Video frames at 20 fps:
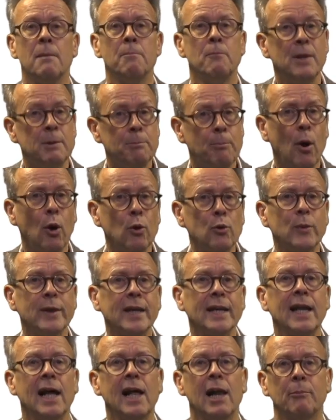With both we
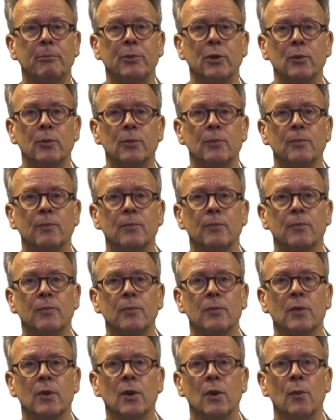can help you.
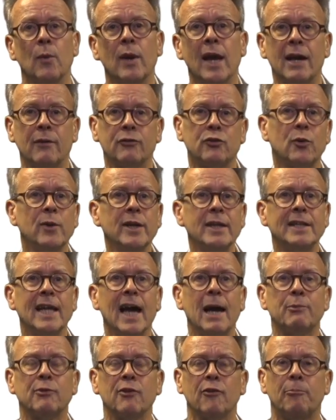We have 3
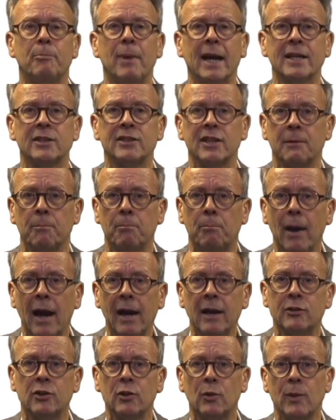types of packaging
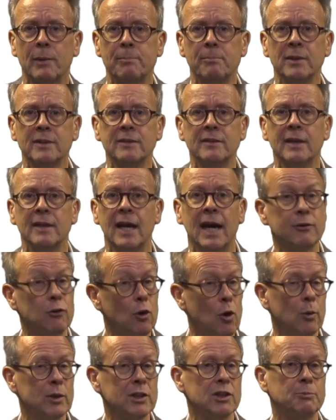pilot equipment at
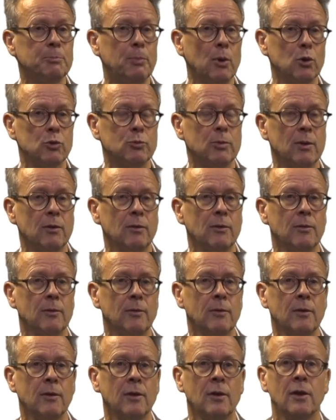our disposal.
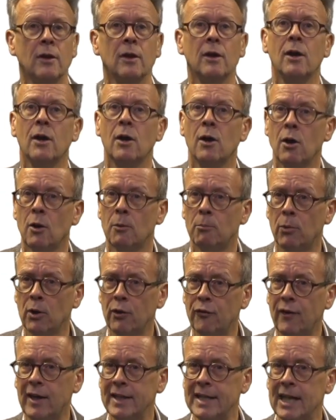
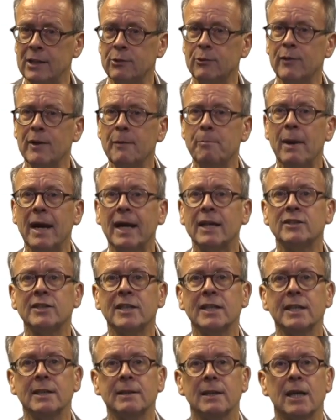Modified atmosphere
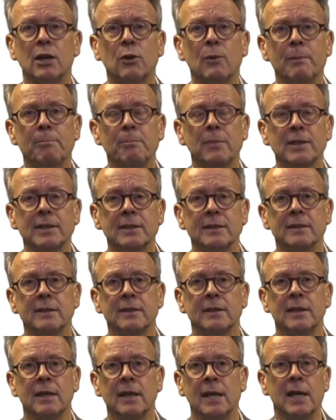packaging equipment,
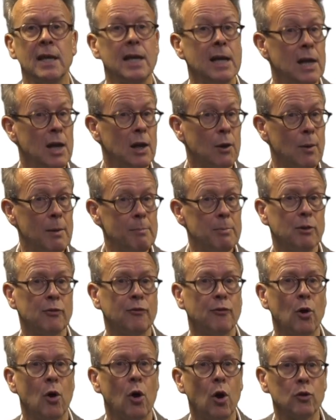equipment
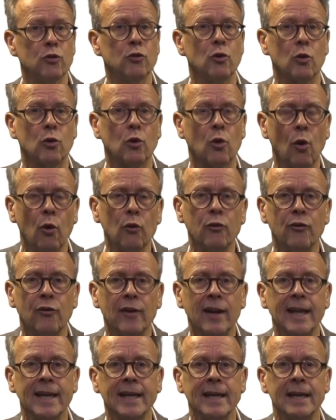for hot or cold
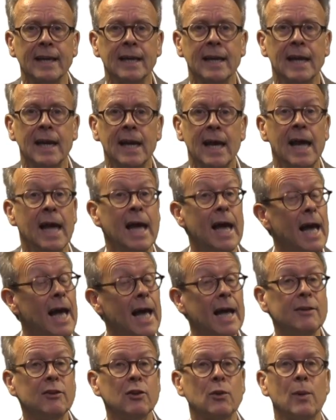filling,
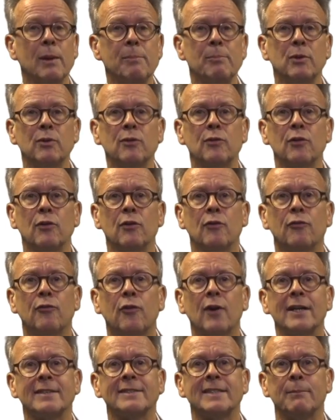and equipment
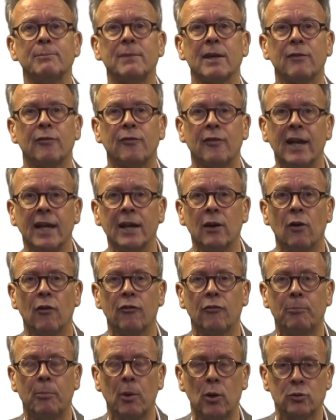for aseptic filling
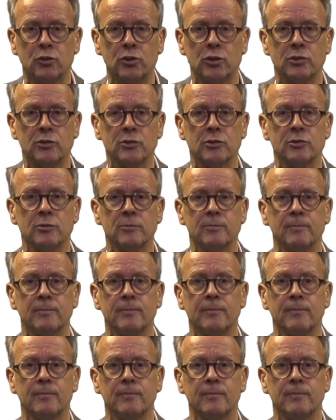of pouches.